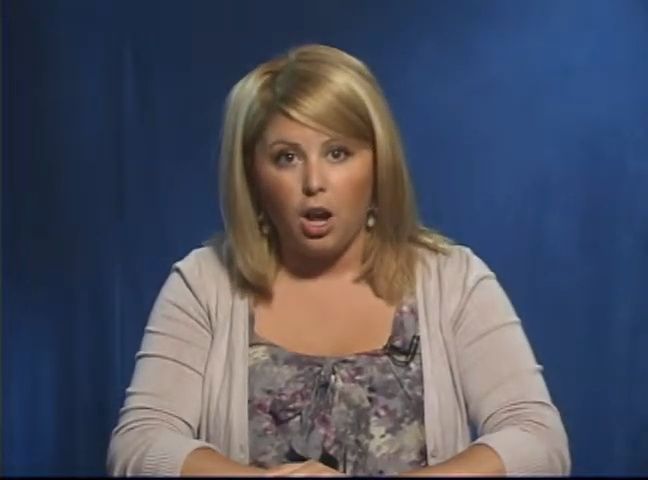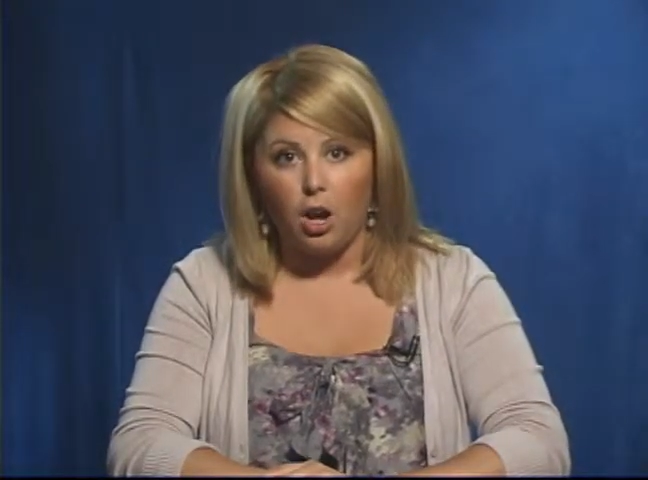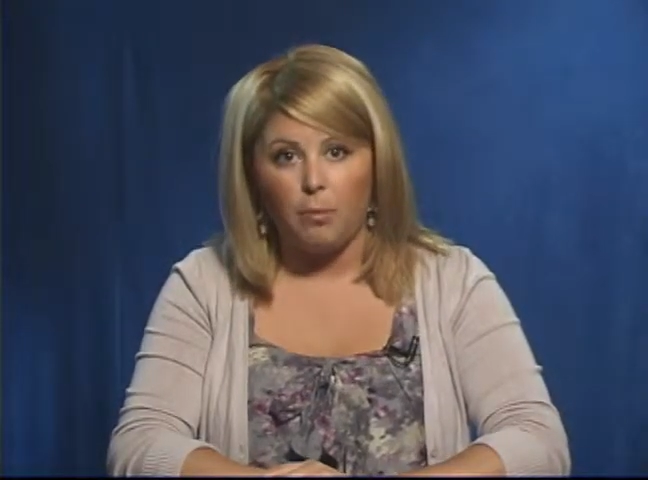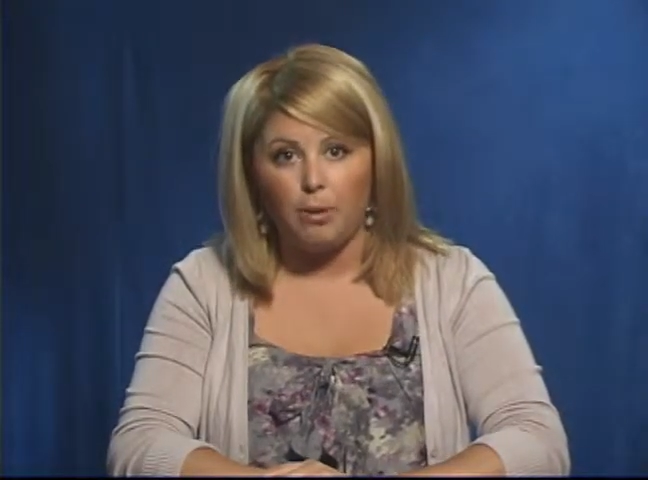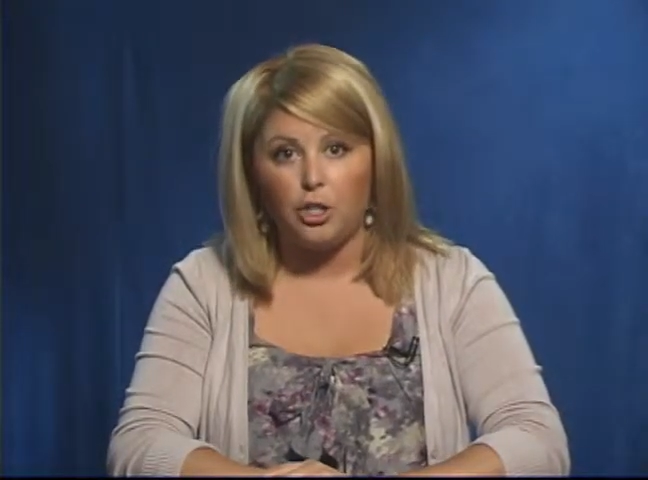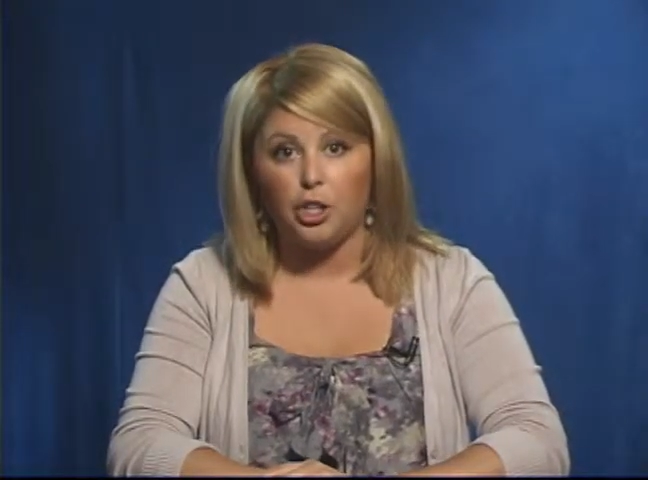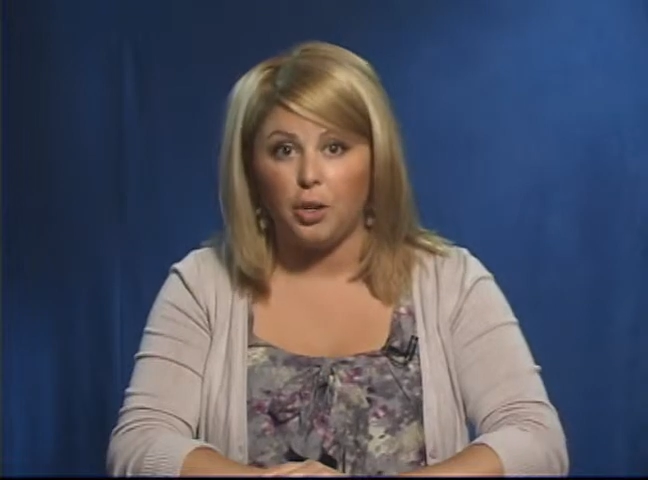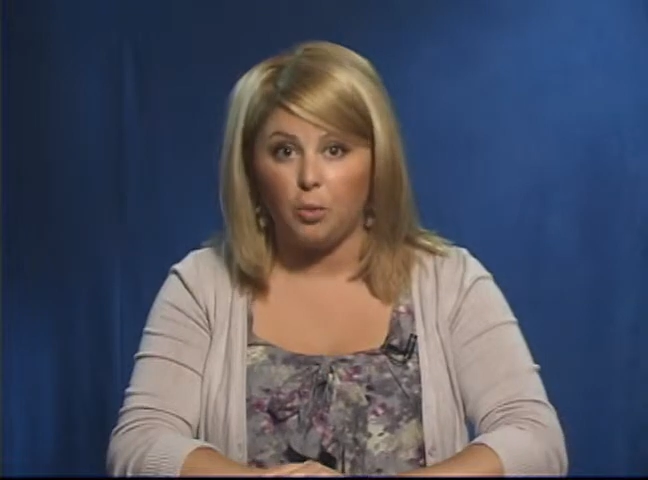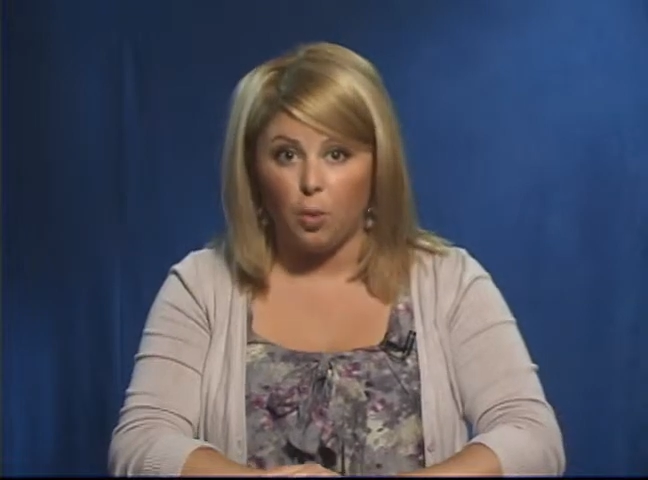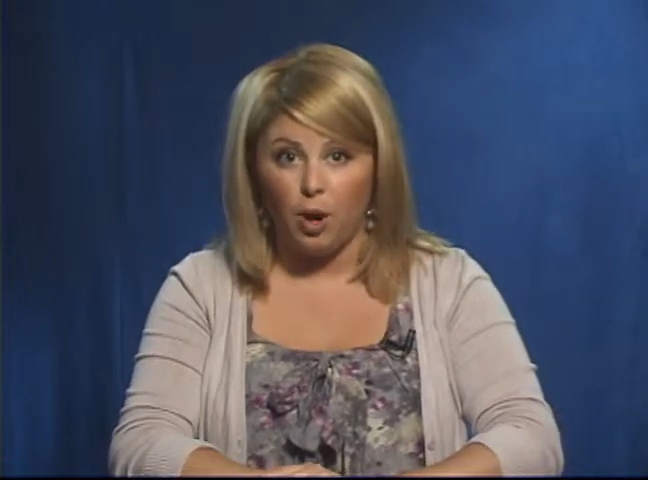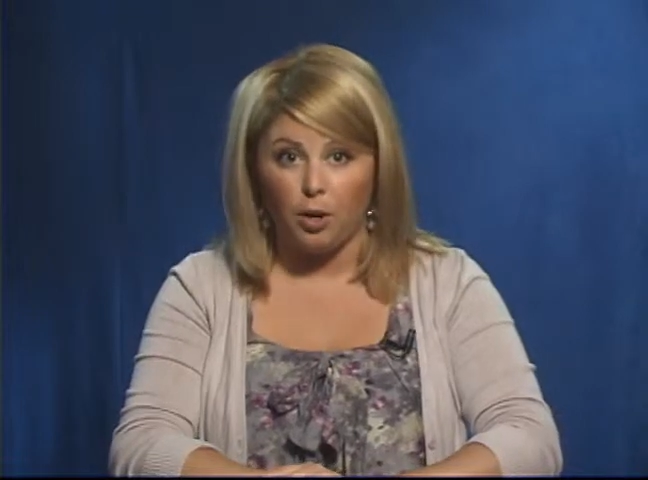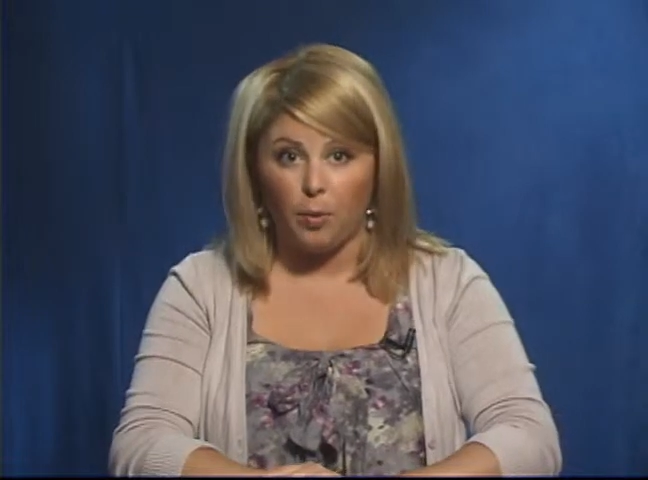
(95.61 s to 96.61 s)
on a Michigan
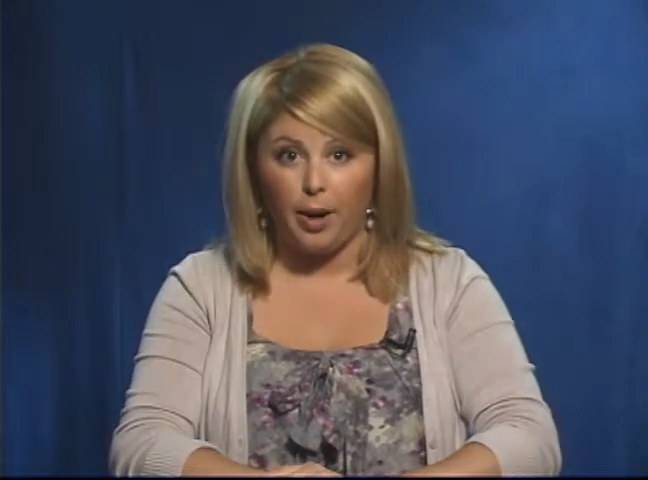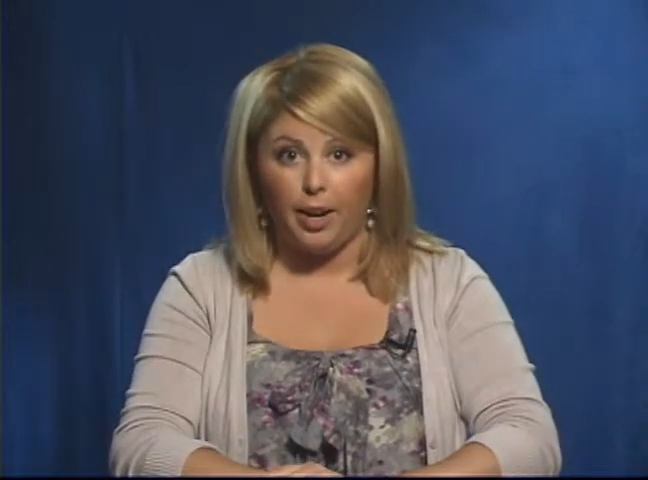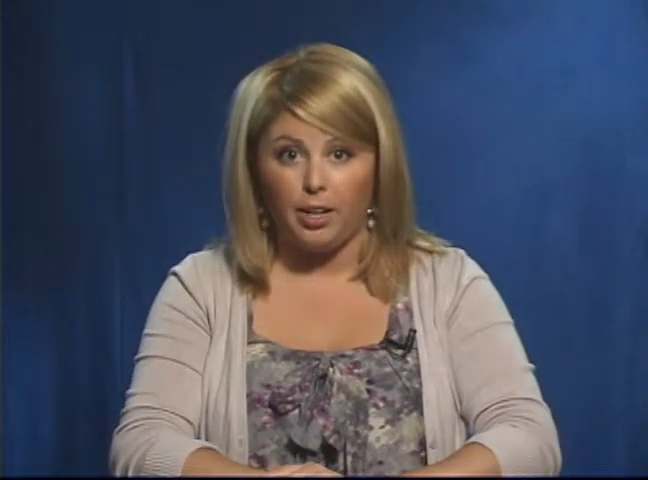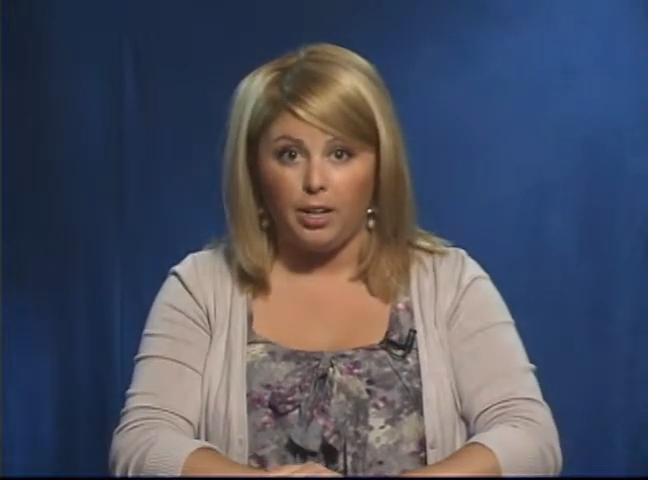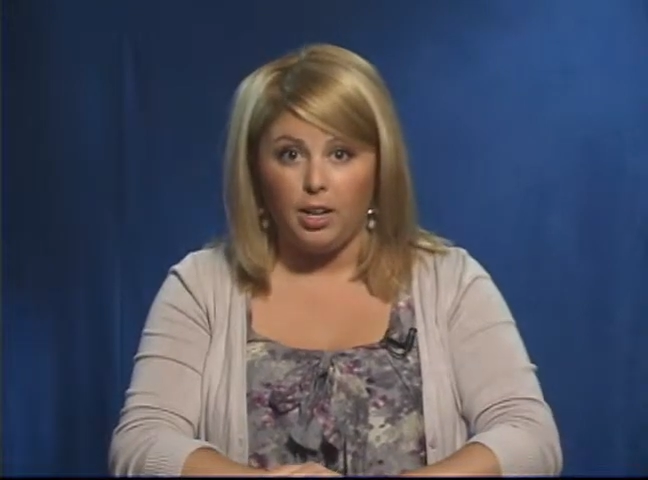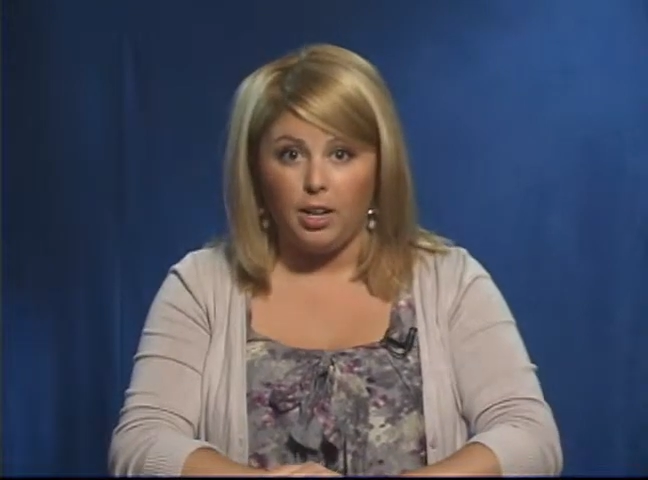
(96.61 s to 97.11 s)
waterway.